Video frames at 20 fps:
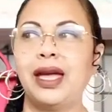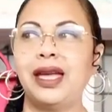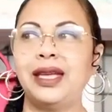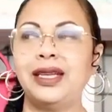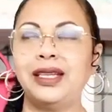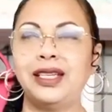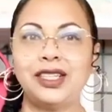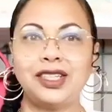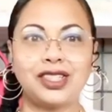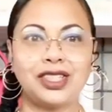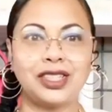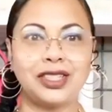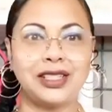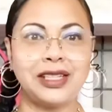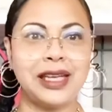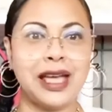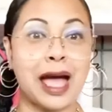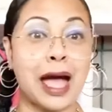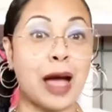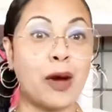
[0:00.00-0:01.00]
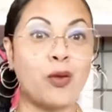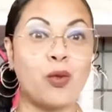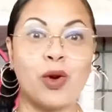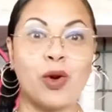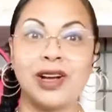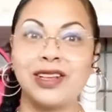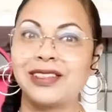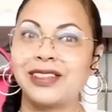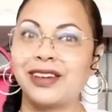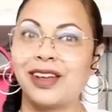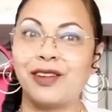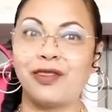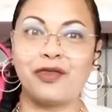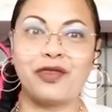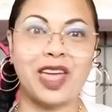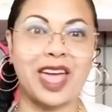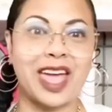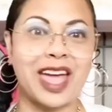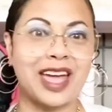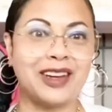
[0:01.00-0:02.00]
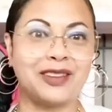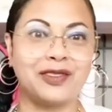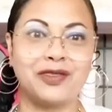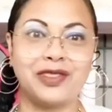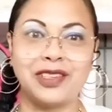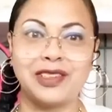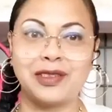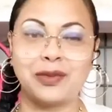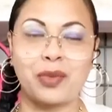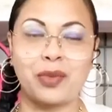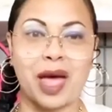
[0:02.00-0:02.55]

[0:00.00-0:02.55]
initially, I wasn't a fan of this